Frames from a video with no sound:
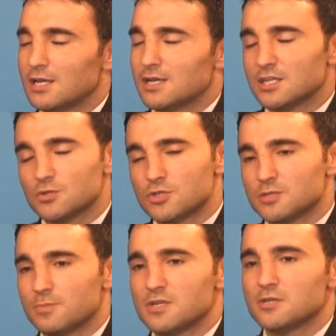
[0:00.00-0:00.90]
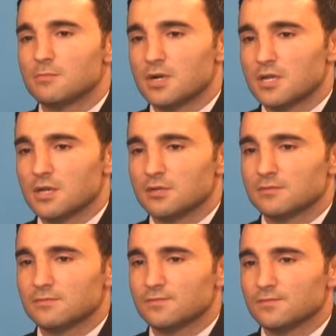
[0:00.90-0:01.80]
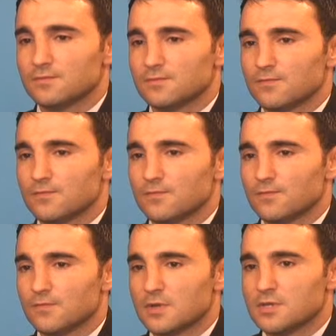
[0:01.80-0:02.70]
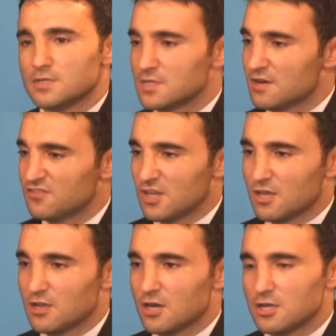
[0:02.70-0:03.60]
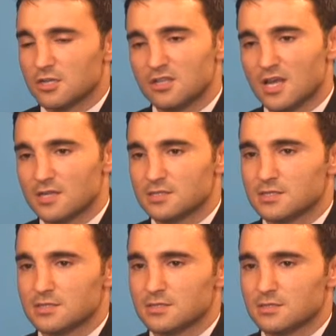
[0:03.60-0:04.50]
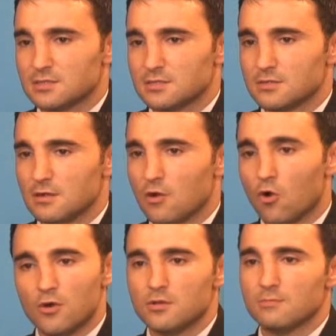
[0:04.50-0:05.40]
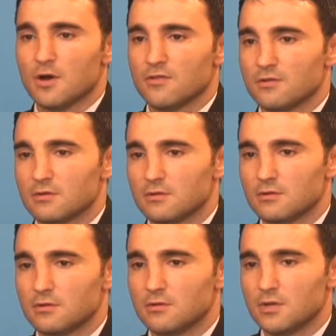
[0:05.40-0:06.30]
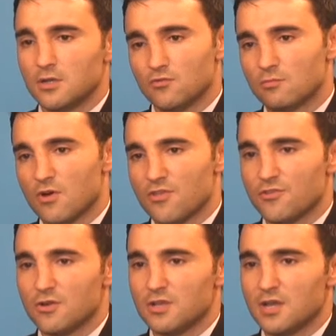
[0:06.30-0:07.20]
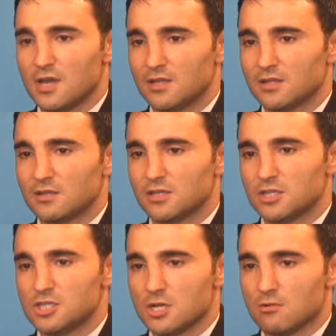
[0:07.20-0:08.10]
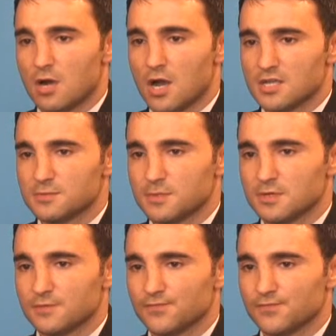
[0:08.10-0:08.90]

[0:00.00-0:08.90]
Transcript: That's what you spend your money on. Instead of taking care of your debts, or your mother, in room one thirty-eight at the General Hospital.